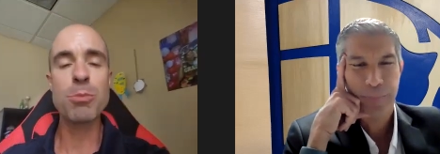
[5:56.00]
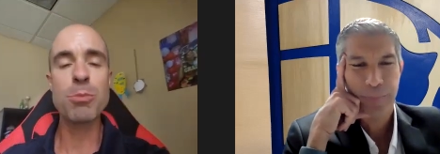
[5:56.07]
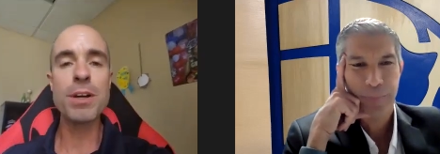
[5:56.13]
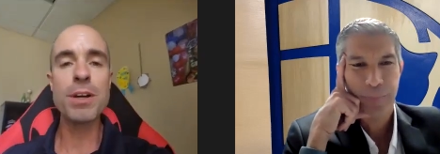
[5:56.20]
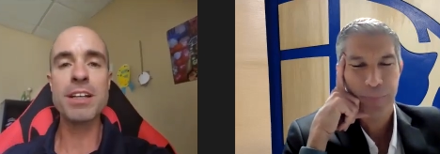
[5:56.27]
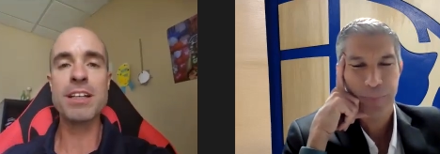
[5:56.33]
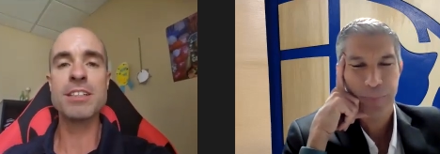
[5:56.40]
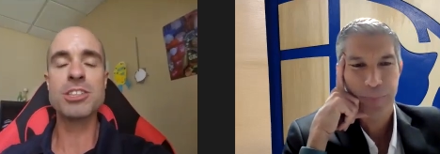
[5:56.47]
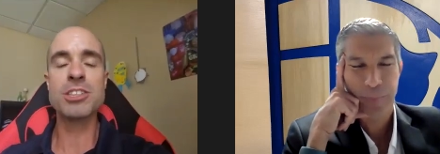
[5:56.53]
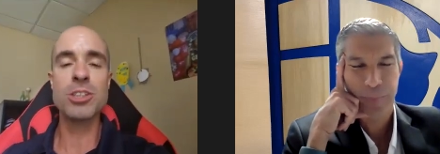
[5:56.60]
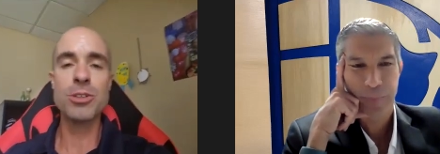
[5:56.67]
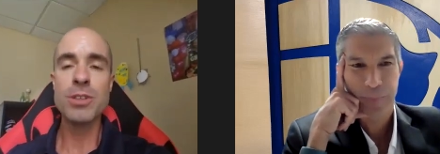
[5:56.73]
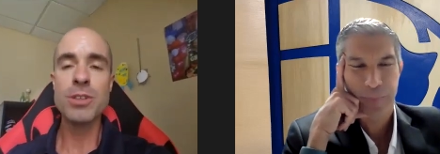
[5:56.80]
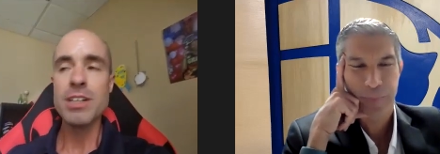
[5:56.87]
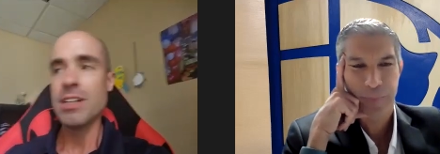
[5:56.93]
Speaker 1: morning, and
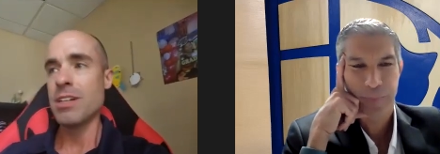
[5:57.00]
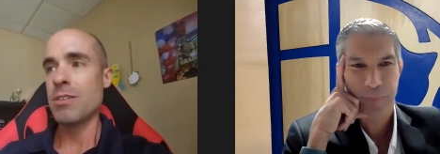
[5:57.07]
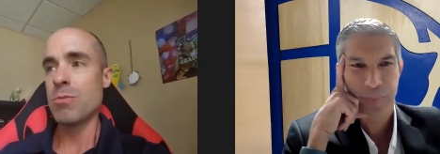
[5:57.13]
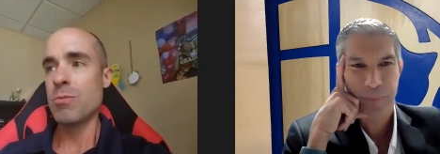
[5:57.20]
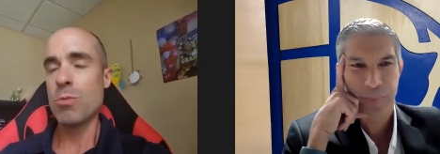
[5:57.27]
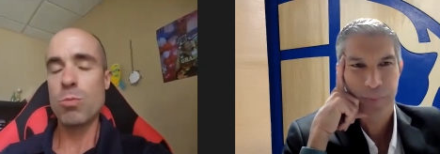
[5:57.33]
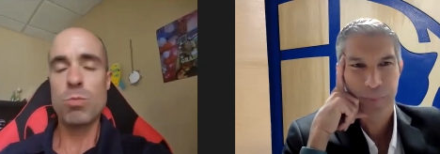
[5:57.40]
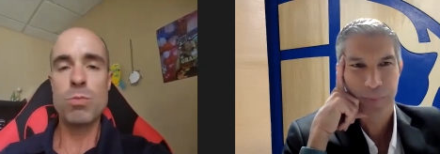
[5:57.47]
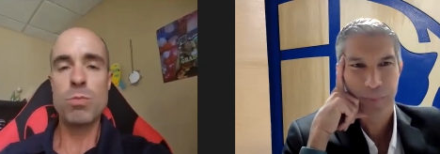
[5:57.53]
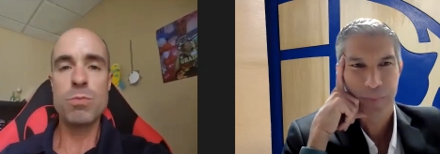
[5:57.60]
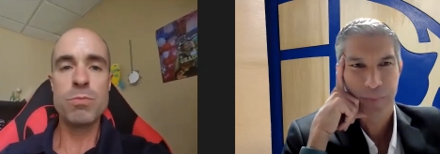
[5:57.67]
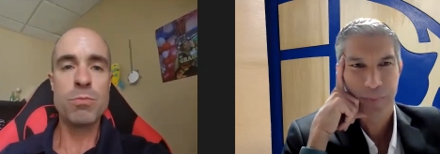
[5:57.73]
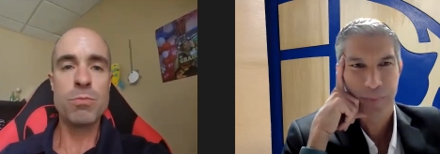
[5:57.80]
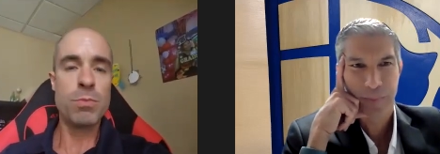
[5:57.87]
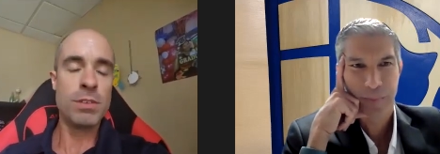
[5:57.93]
so
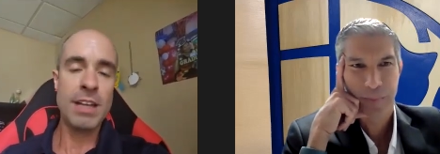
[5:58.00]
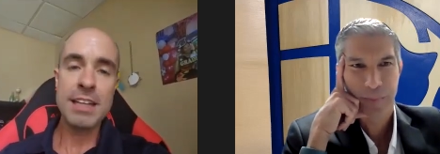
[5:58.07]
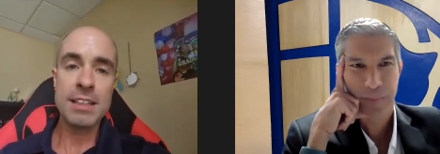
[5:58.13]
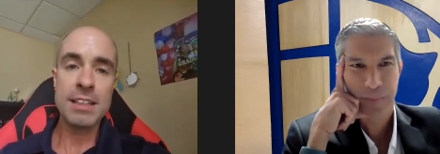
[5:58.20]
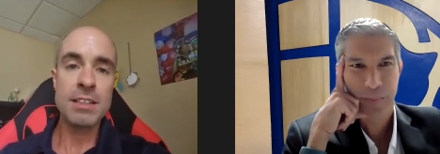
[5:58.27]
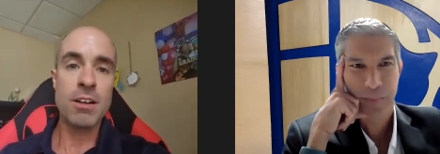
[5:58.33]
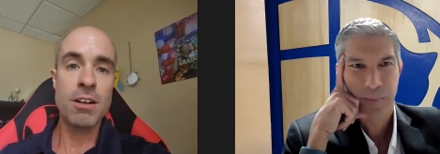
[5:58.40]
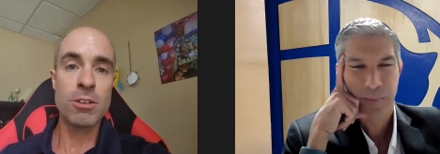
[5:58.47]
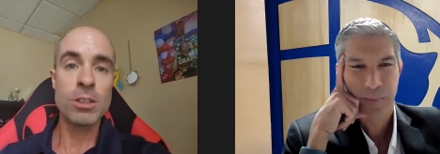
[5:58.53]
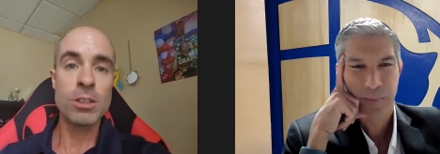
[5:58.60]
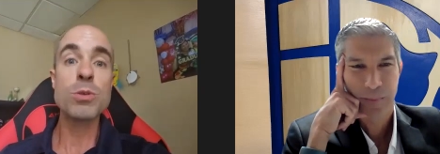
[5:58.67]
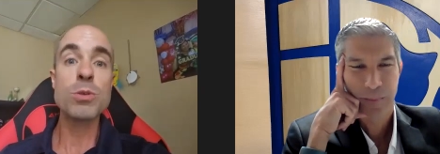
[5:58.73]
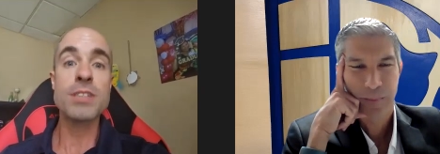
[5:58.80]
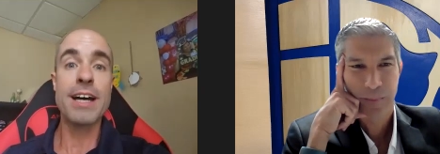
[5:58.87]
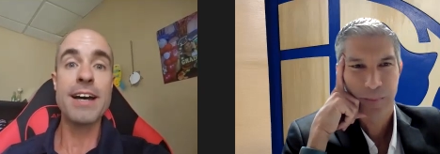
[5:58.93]
lately our
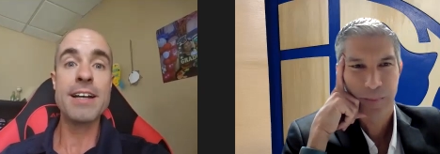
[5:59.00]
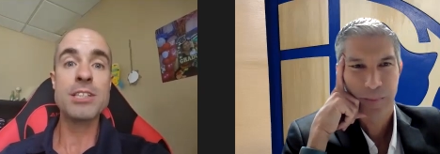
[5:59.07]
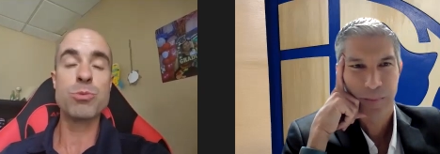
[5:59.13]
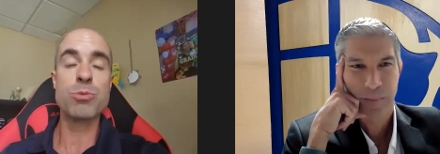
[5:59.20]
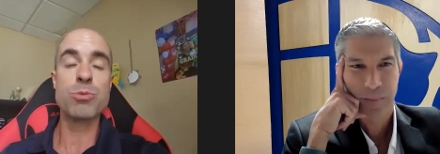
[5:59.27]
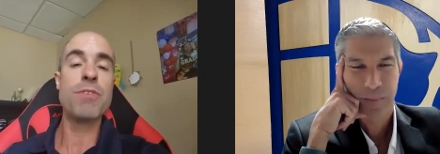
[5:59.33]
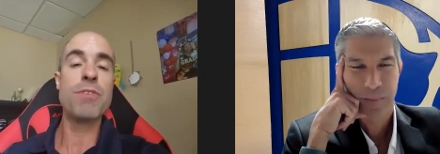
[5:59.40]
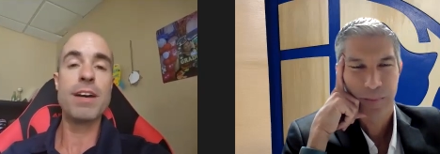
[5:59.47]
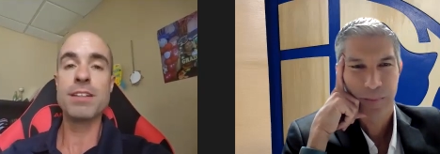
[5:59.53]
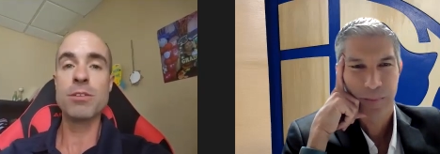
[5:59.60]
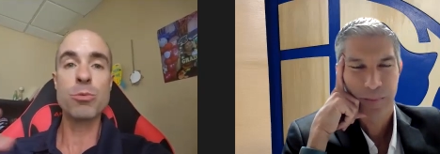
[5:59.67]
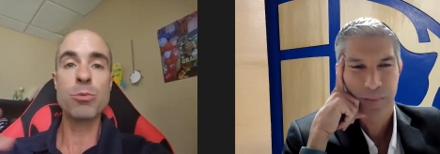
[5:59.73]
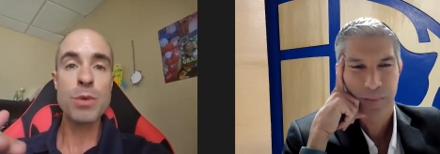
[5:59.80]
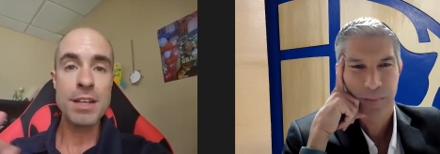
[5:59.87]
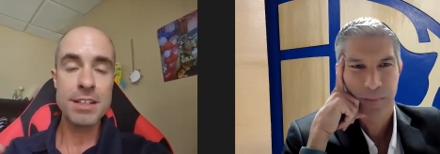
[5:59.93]
low tides we've had
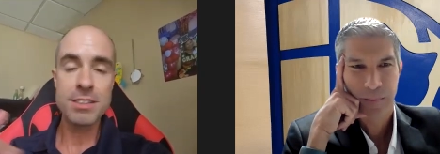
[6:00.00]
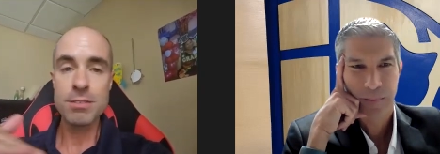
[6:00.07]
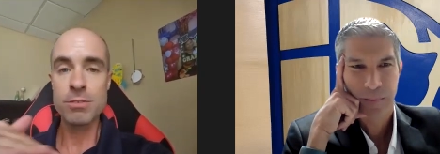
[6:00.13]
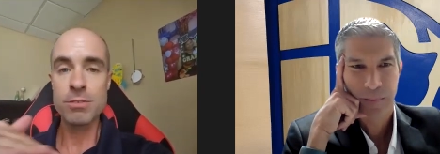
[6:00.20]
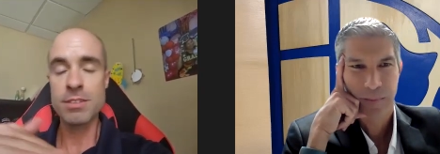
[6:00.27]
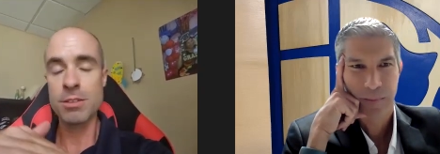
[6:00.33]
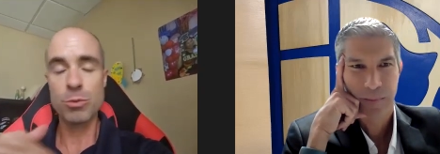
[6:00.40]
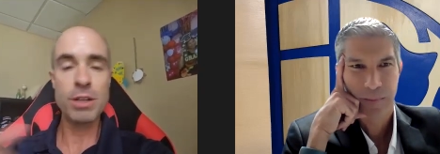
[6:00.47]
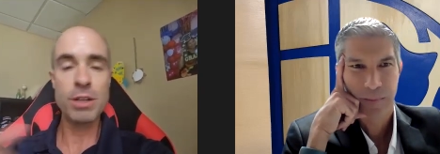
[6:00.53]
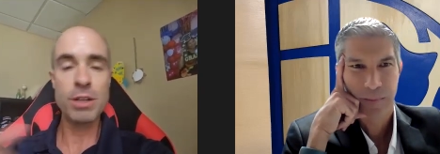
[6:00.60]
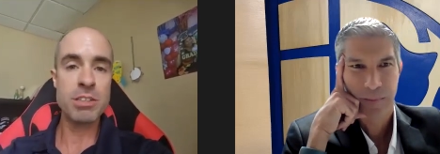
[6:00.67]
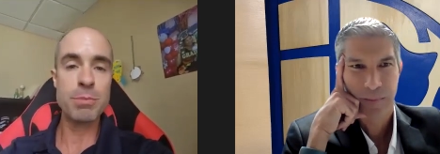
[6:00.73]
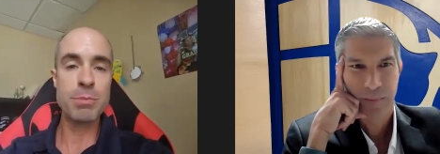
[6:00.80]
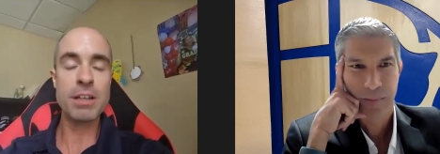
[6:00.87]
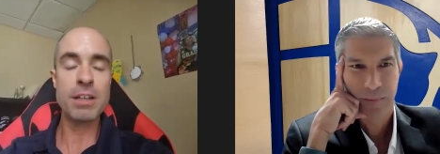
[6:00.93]
the reek the
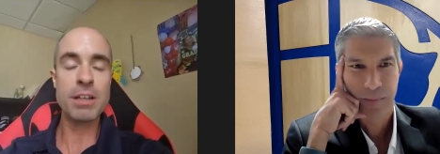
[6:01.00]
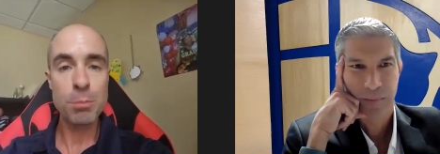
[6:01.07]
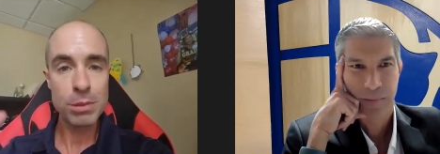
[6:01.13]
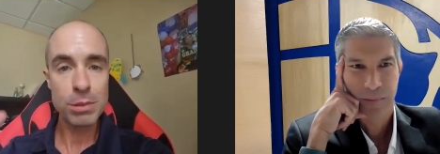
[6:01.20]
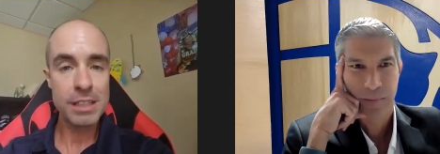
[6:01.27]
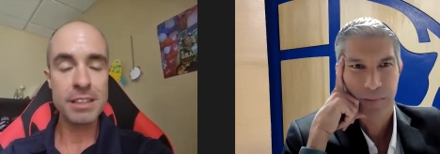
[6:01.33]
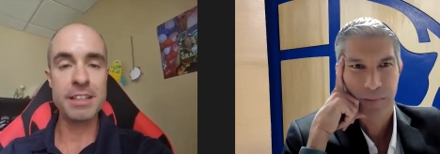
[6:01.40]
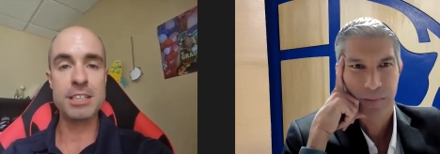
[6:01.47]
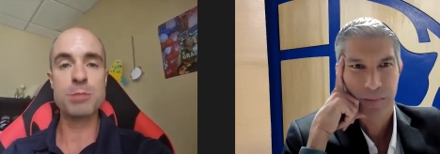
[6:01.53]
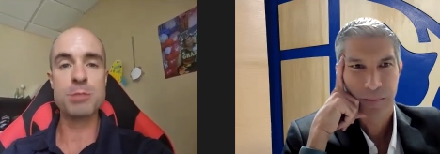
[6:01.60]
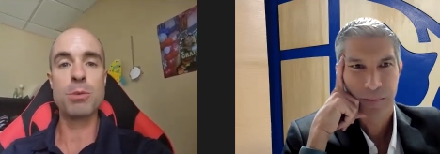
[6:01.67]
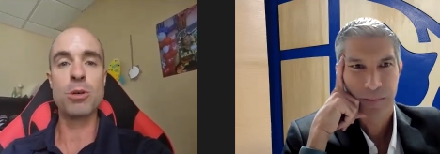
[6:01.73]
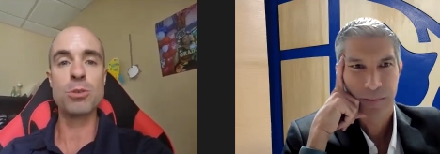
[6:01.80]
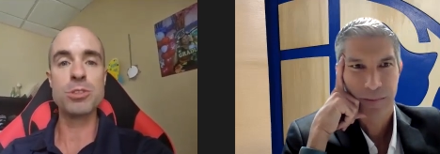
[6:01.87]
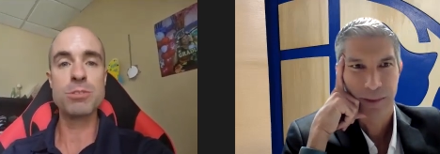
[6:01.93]
reefs have been completely
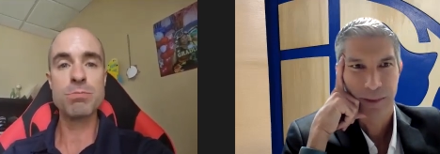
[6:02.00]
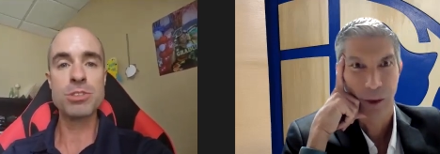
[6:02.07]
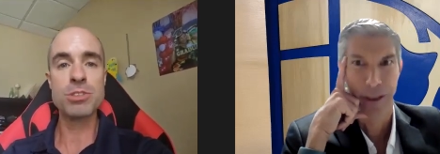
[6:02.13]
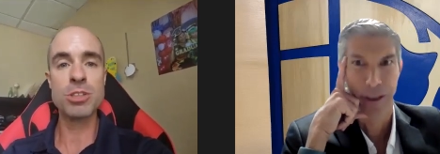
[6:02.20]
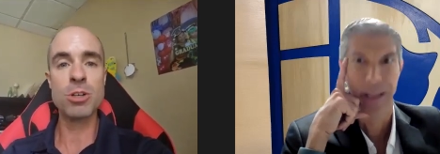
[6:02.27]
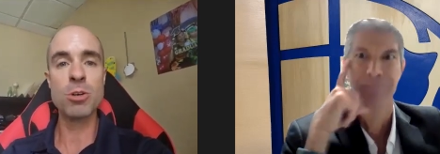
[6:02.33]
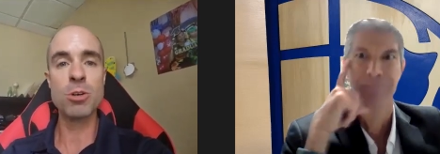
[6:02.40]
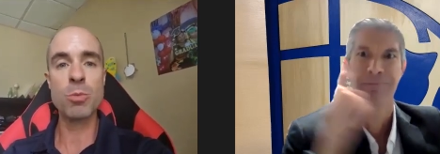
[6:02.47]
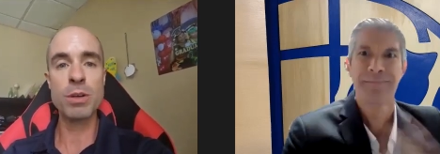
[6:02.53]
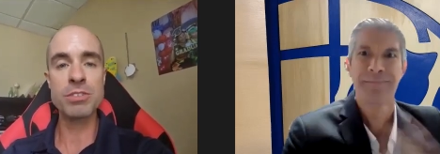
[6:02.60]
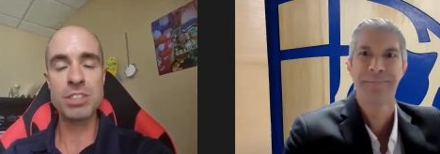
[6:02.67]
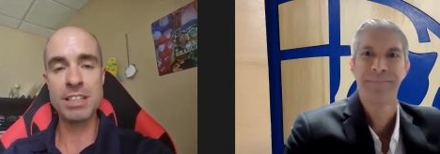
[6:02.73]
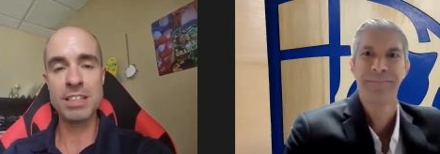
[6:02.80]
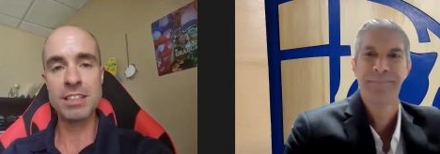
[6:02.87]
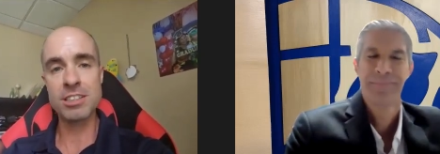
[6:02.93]
exposed. Oh, so yeah.
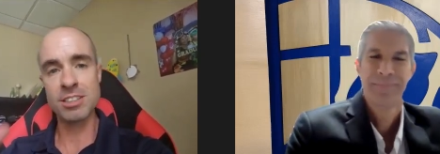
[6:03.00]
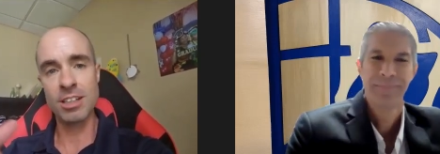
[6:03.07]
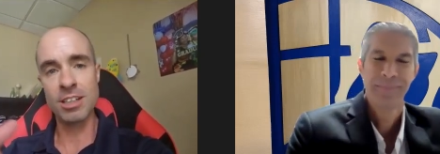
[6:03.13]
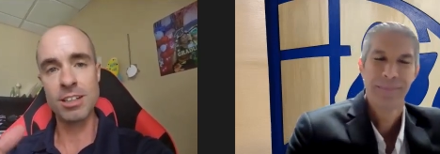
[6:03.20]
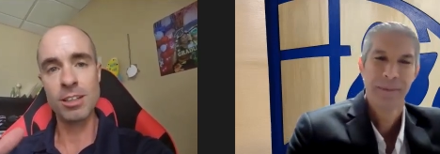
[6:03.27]
we've seen this uh,